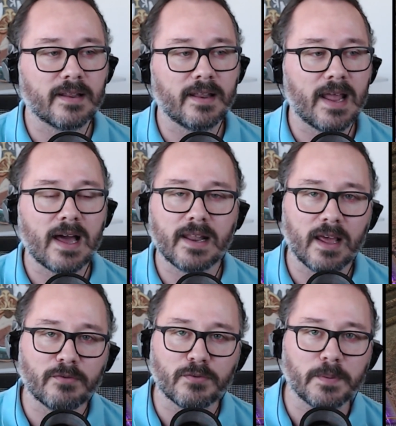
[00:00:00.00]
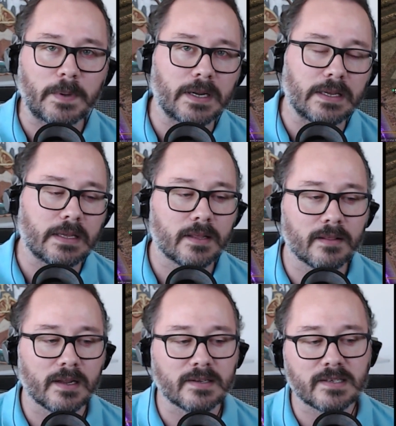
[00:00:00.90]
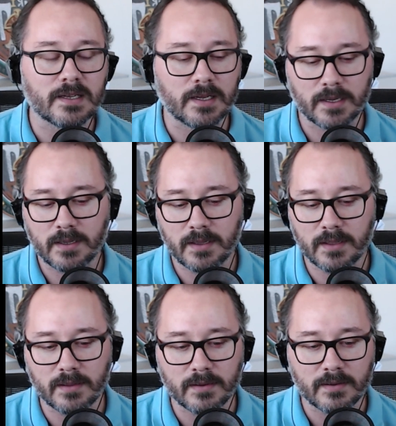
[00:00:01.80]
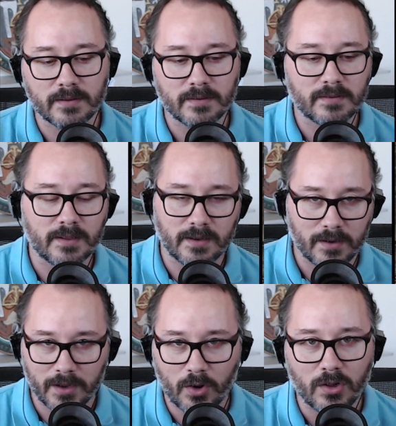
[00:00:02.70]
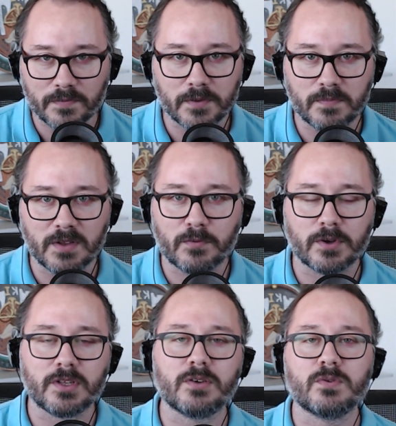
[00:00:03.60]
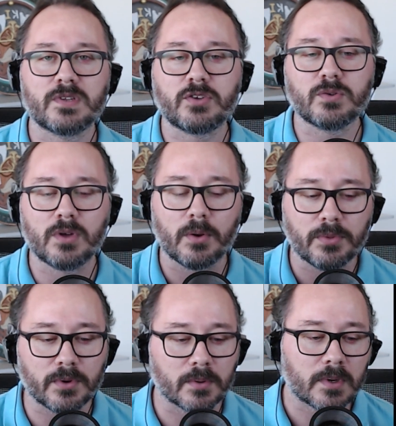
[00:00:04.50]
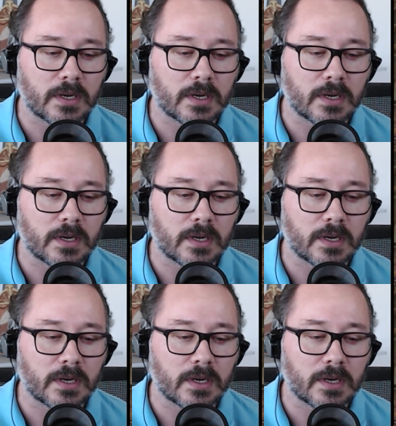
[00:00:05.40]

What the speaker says: not everybody that is sitting in all of the different queues that you go through